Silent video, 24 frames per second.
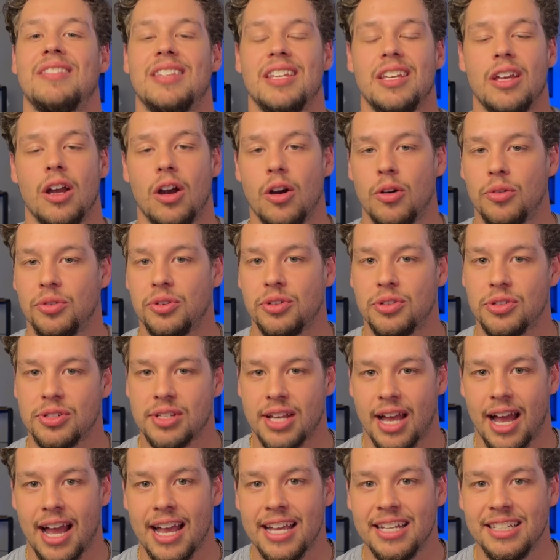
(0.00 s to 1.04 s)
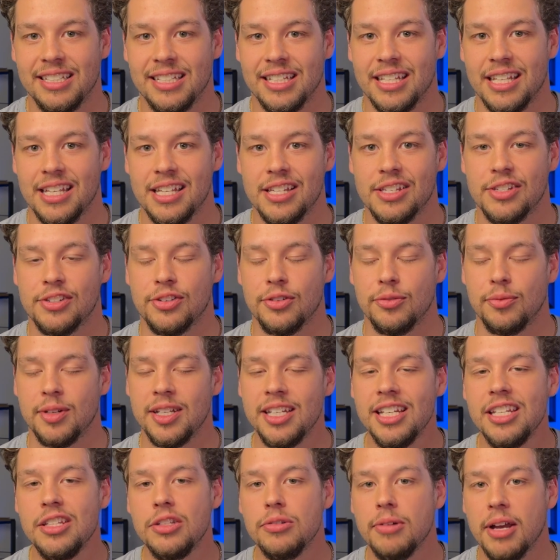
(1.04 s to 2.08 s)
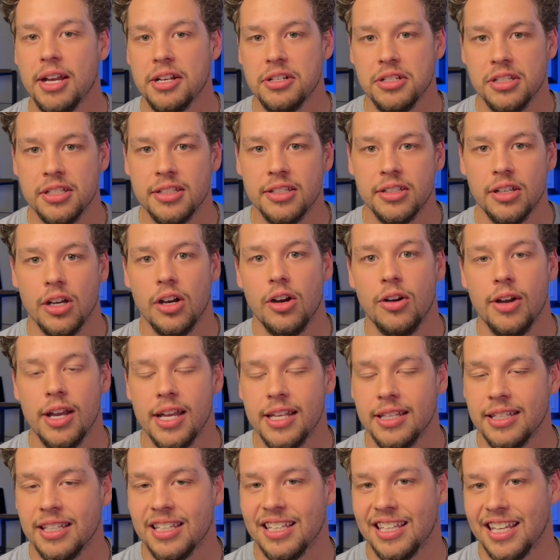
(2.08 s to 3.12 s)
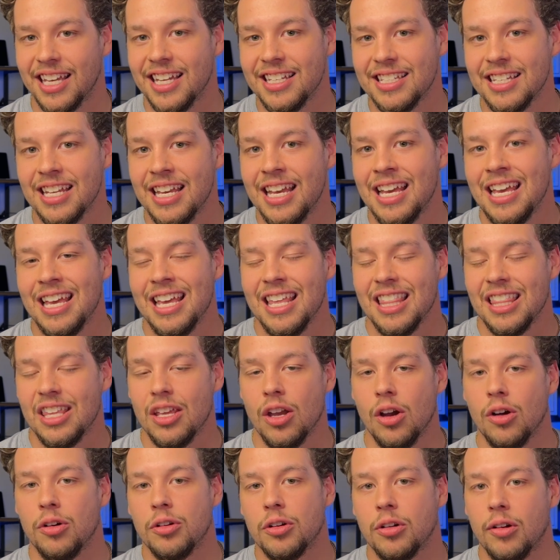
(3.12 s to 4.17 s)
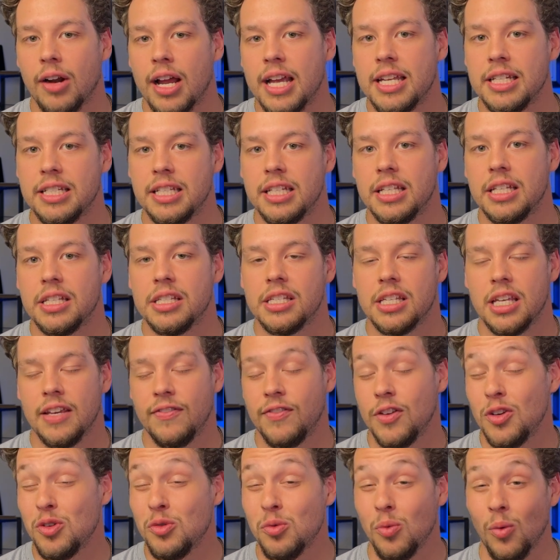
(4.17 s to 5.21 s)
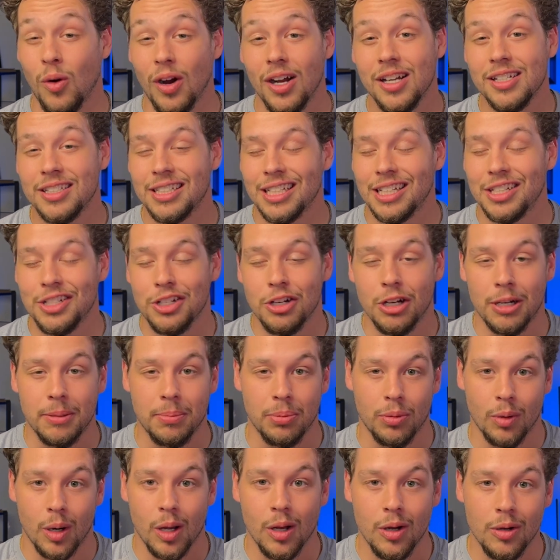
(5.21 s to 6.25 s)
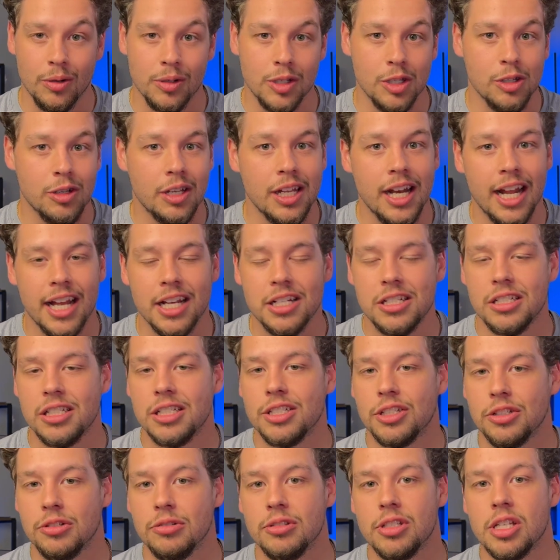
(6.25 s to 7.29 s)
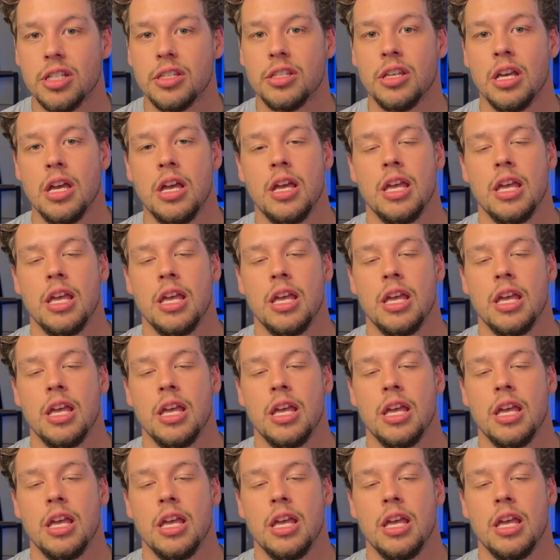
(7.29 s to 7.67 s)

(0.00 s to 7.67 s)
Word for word: the owner's IDs. So we need to actually go and get the owner IDs. If you want, and you're a pro, you can actually do this